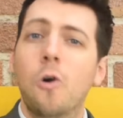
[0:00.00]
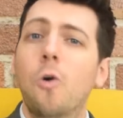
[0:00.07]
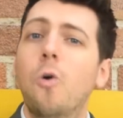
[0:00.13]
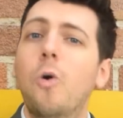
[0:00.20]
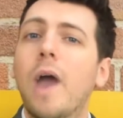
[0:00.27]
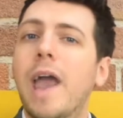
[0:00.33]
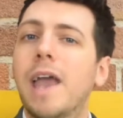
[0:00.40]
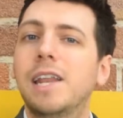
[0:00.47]

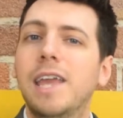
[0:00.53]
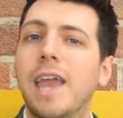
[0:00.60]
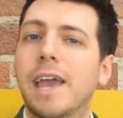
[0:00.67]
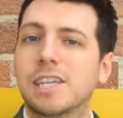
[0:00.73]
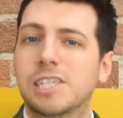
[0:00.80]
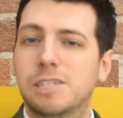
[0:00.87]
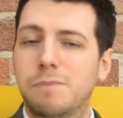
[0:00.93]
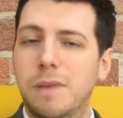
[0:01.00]
or any
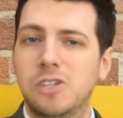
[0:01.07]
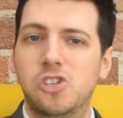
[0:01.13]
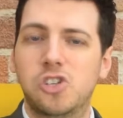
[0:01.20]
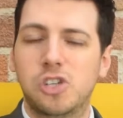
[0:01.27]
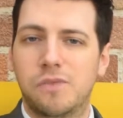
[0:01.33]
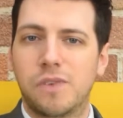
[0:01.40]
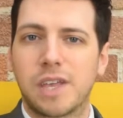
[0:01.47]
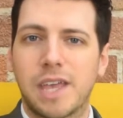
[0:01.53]

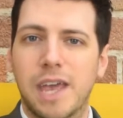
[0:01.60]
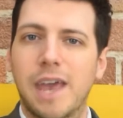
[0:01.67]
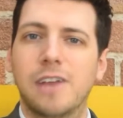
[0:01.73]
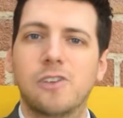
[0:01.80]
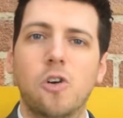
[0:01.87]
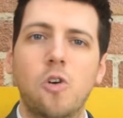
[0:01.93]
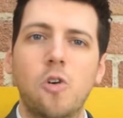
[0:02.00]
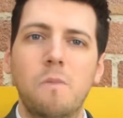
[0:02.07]
expenses you've
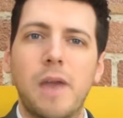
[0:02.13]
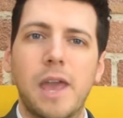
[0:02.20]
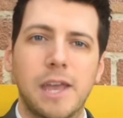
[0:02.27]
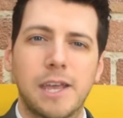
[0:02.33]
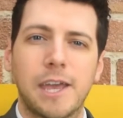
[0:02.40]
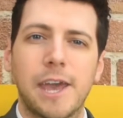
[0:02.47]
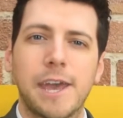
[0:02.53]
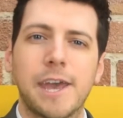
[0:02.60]
incurred or may
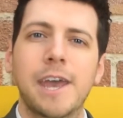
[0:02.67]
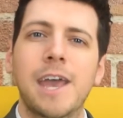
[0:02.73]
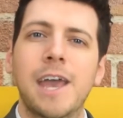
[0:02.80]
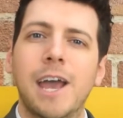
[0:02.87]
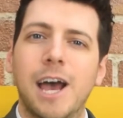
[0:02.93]
incur